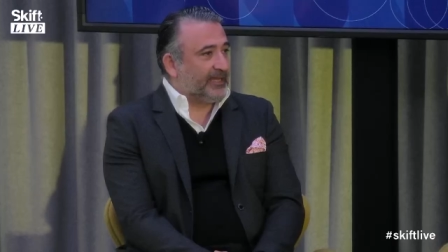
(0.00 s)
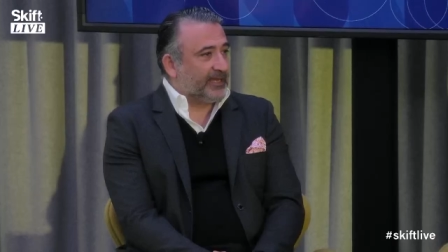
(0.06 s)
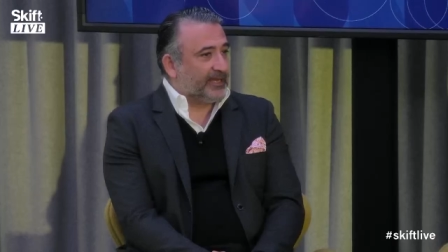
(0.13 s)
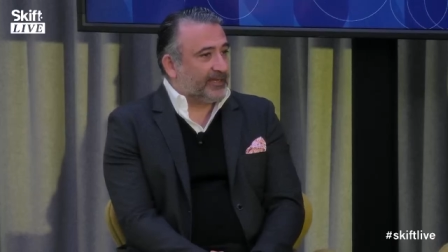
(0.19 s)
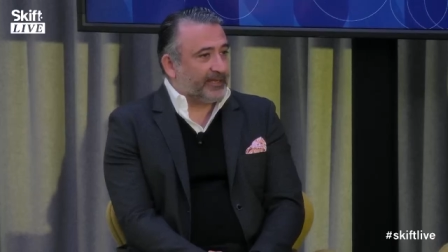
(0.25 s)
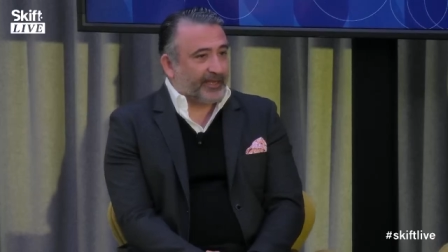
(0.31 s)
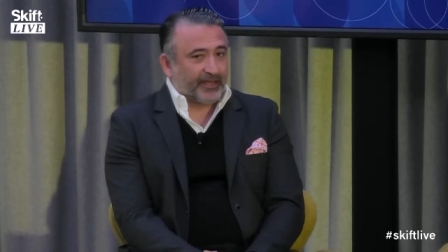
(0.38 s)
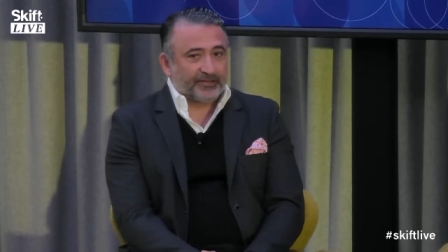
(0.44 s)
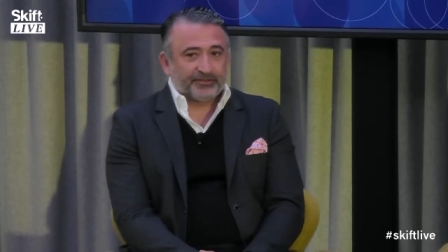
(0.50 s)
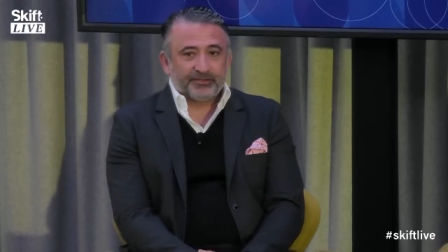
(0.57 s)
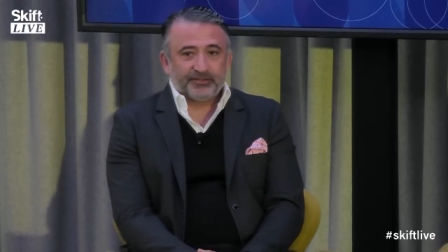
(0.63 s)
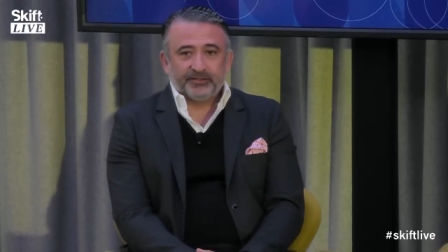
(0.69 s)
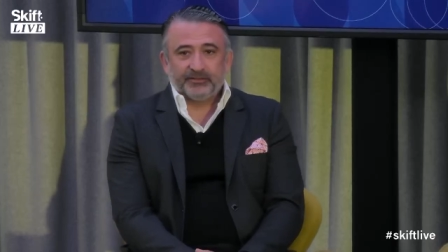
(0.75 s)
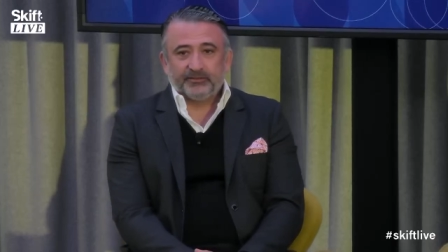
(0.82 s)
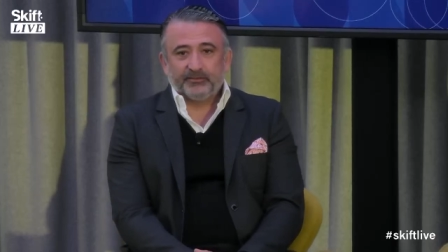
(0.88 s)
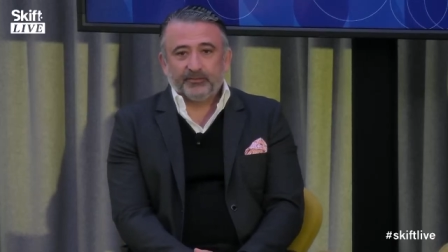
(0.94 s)
a
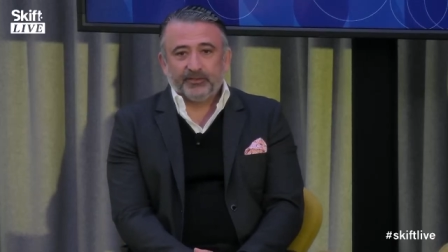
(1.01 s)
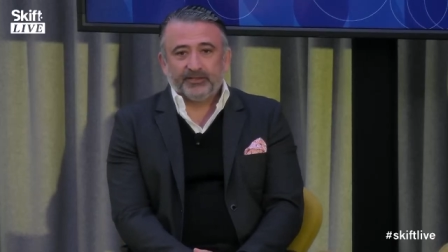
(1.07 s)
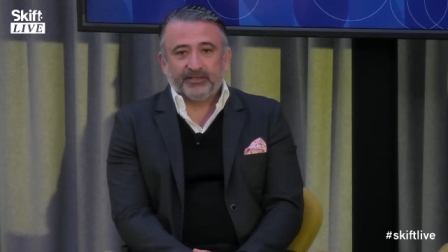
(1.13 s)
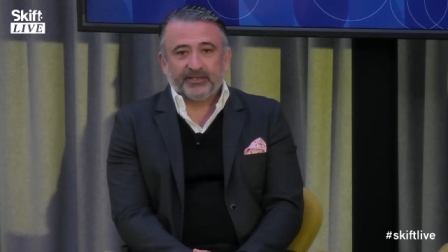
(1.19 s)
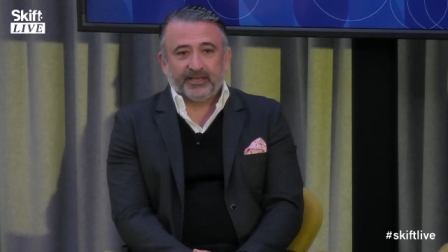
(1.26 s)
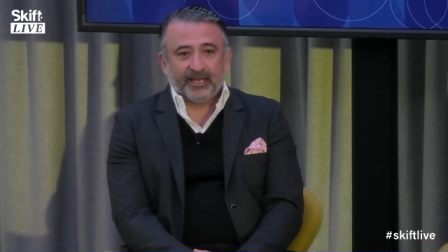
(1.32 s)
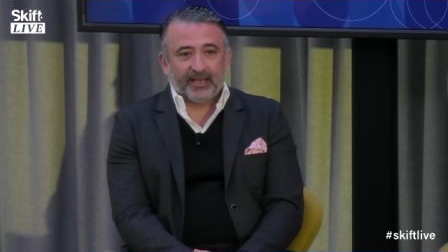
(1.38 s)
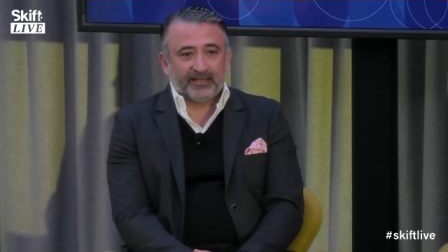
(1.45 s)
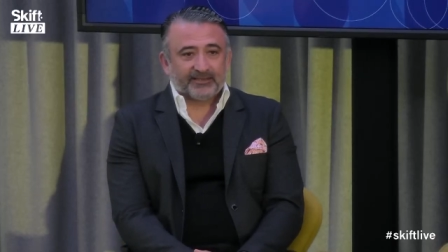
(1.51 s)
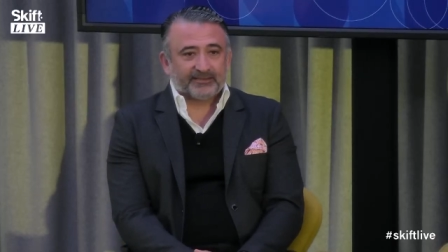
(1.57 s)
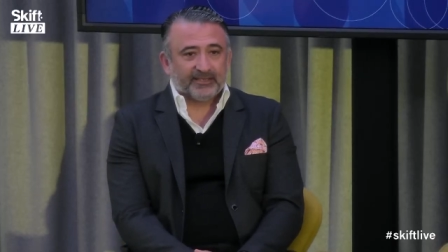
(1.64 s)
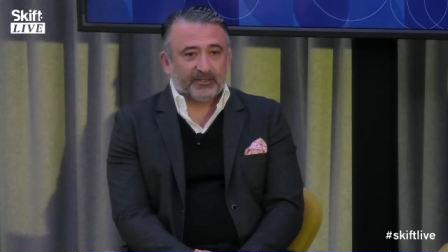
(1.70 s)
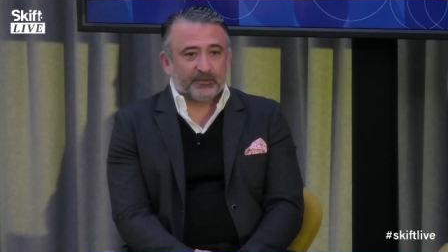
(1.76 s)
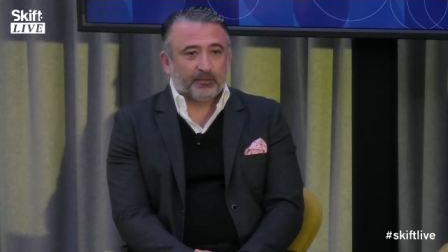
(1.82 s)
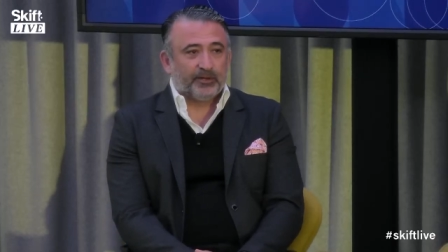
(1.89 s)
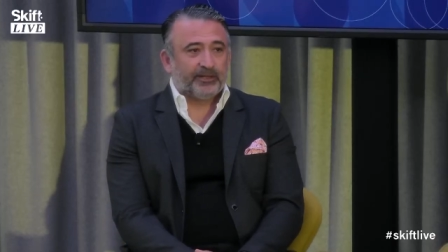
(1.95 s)
connection with the guests
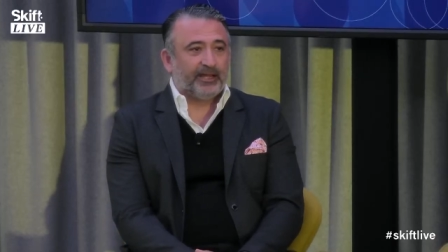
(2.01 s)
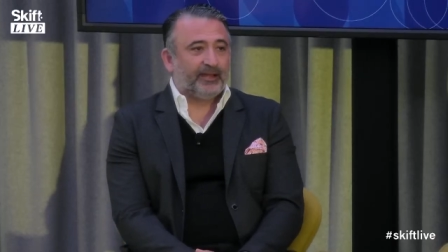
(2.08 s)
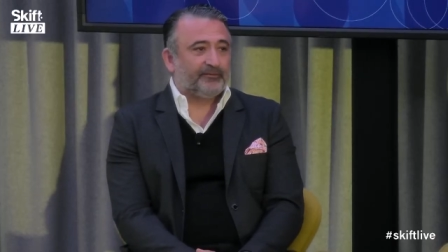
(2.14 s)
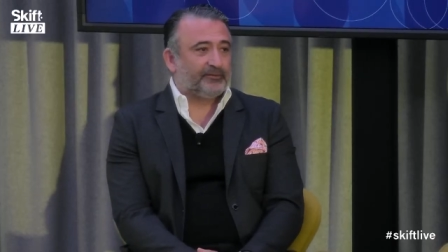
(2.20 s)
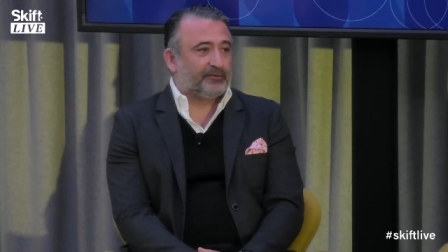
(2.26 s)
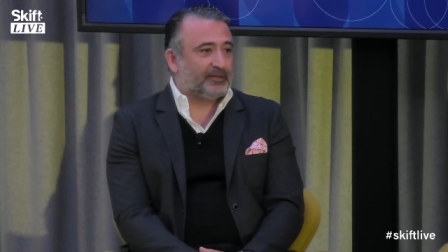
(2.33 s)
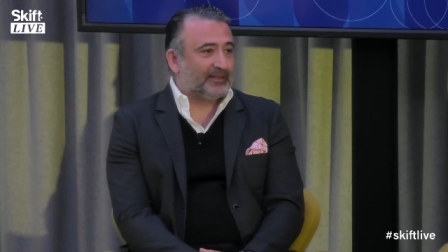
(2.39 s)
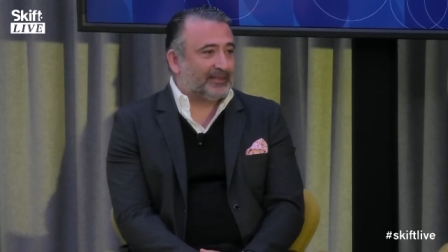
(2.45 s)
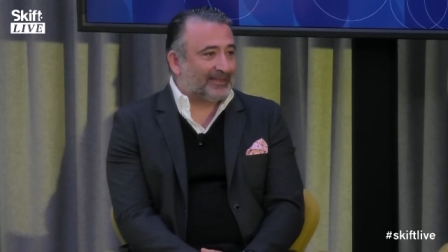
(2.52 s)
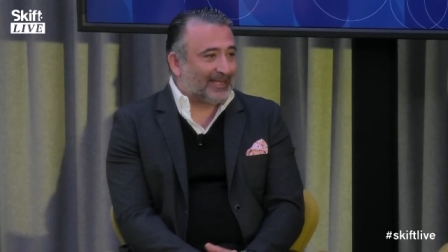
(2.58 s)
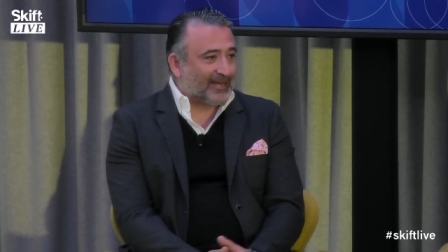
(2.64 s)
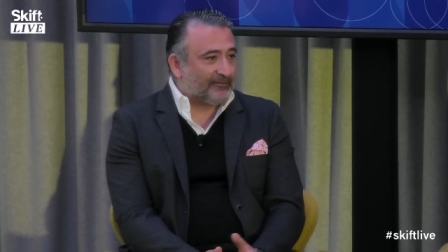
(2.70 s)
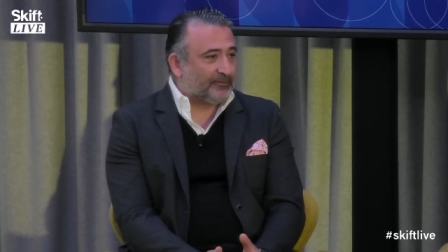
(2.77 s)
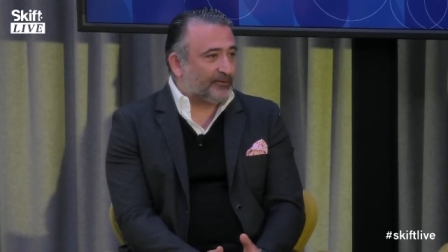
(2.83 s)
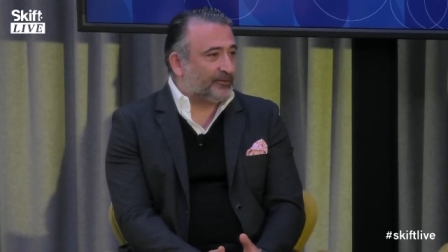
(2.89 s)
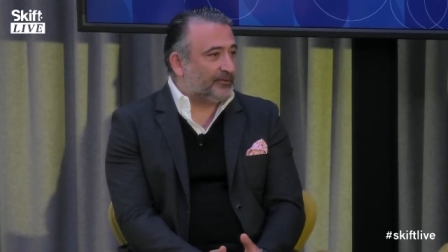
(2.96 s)
at whatever
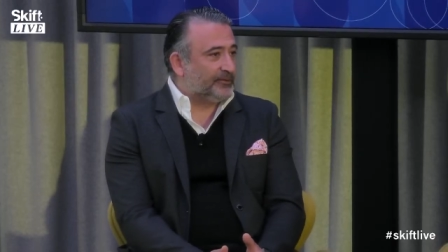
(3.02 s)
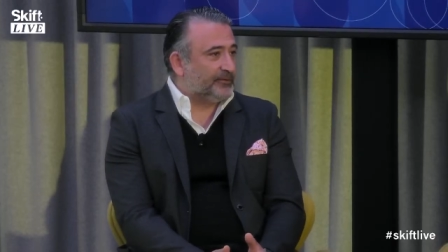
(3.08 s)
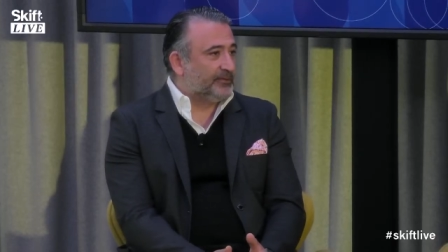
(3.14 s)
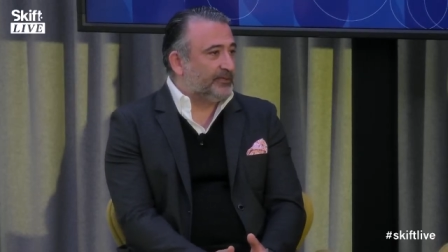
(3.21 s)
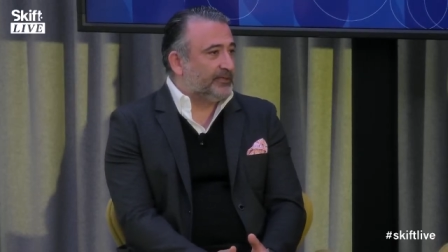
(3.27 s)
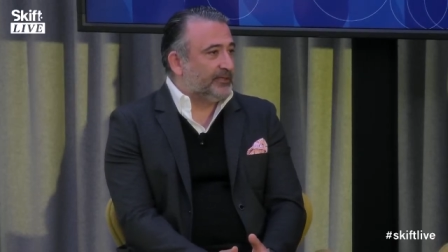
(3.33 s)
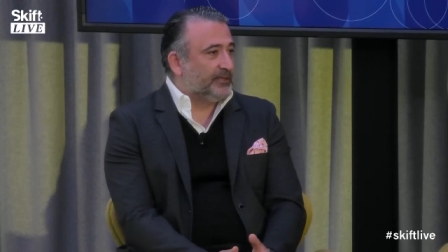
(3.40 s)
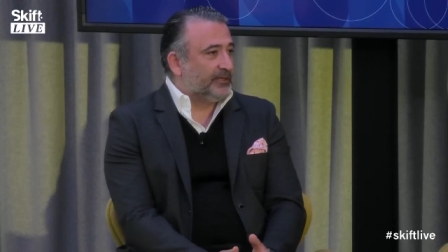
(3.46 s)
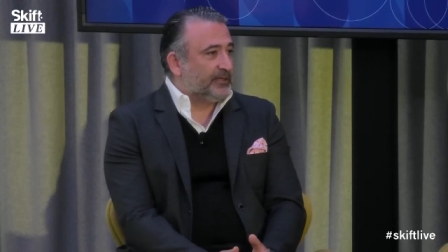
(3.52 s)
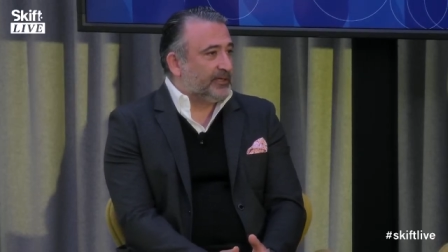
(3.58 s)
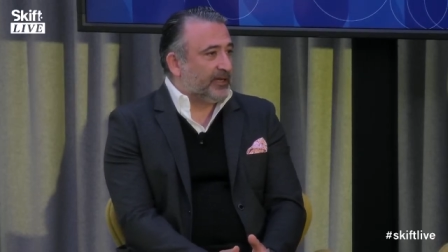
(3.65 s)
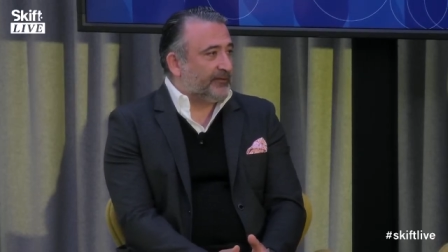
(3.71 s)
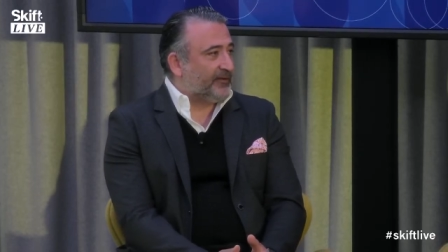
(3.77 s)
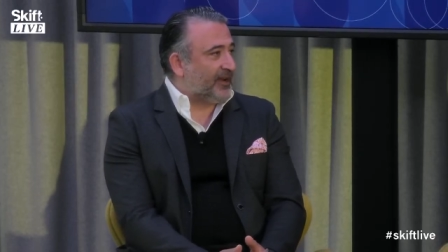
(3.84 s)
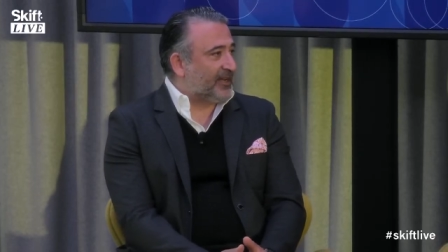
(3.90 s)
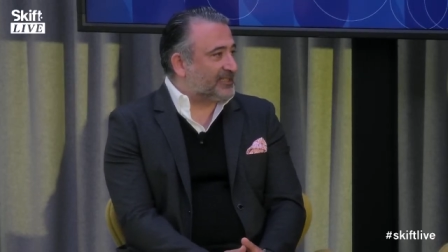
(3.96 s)
level
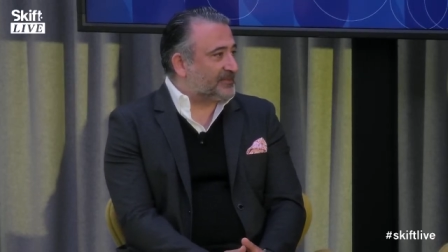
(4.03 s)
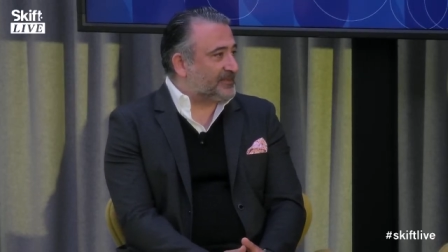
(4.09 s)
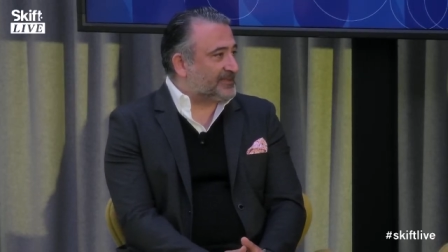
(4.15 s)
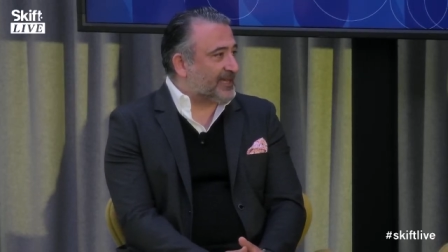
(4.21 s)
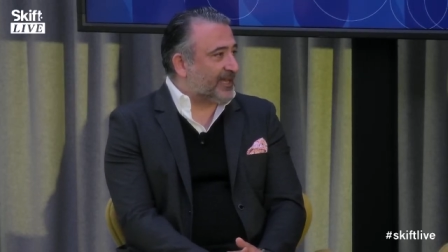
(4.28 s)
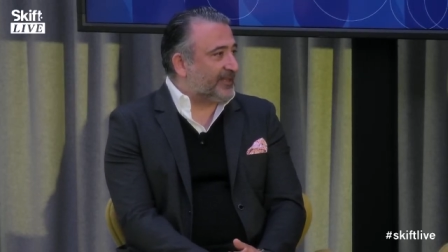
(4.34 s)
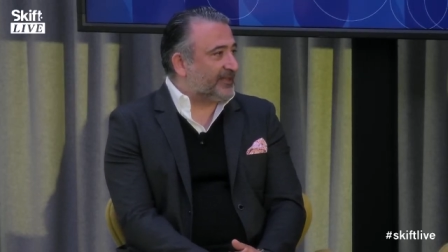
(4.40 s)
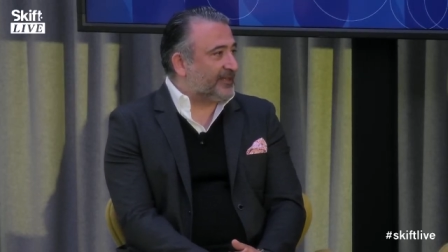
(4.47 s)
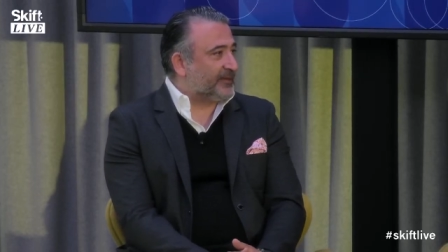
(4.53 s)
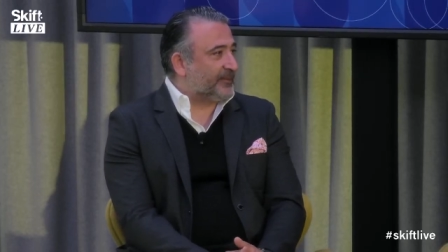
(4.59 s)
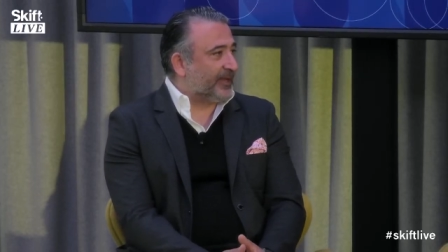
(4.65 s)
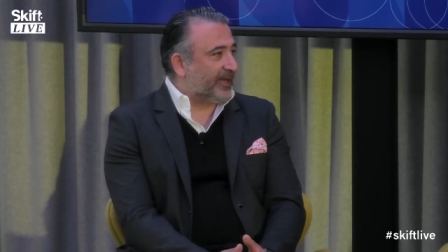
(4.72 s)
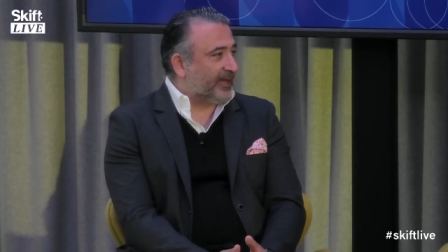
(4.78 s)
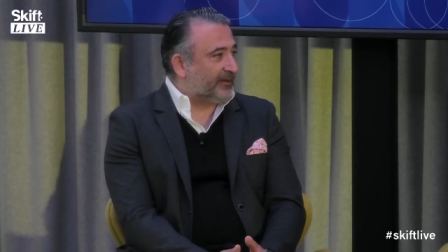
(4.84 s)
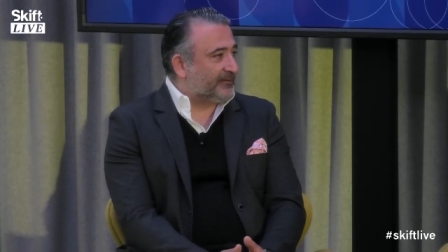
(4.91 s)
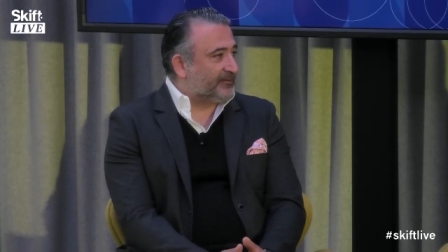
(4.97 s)
of hospitality we
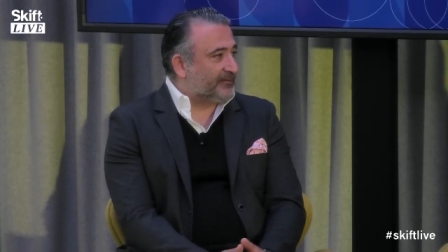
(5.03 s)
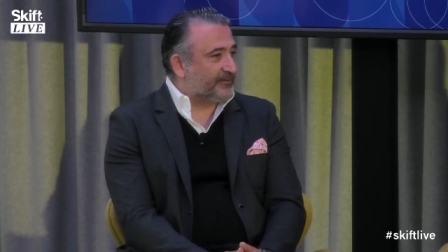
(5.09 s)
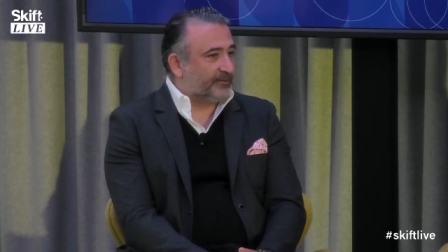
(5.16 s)
have.